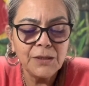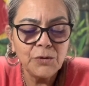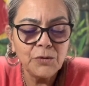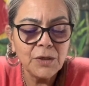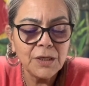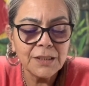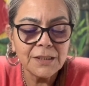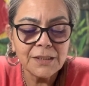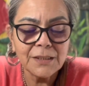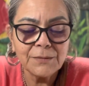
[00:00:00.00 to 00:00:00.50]
You
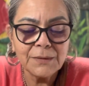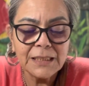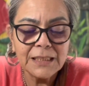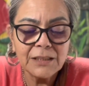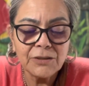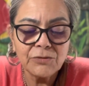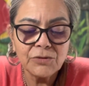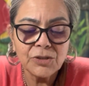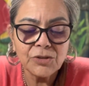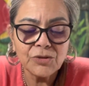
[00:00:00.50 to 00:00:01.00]
got some
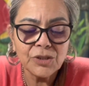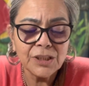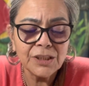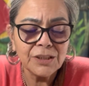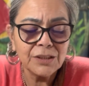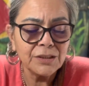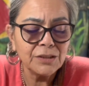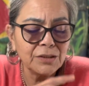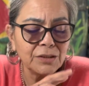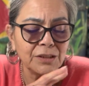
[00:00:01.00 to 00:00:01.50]
kind of
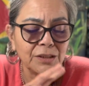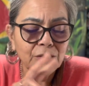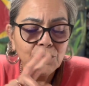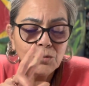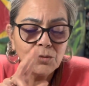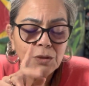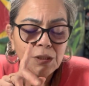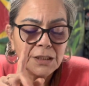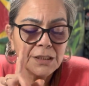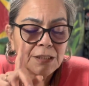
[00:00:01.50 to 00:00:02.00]
restriction that you
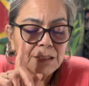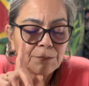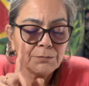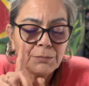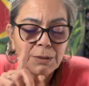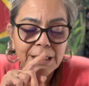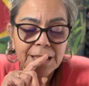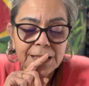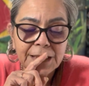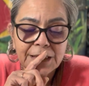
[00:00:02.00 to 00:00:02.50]
need some
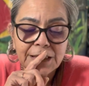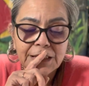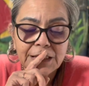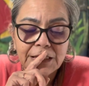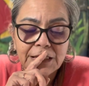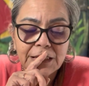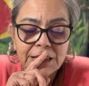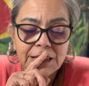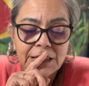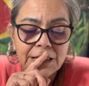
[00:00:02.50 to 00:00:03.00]

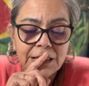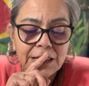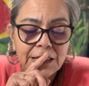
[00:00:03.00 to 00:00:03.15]
patience.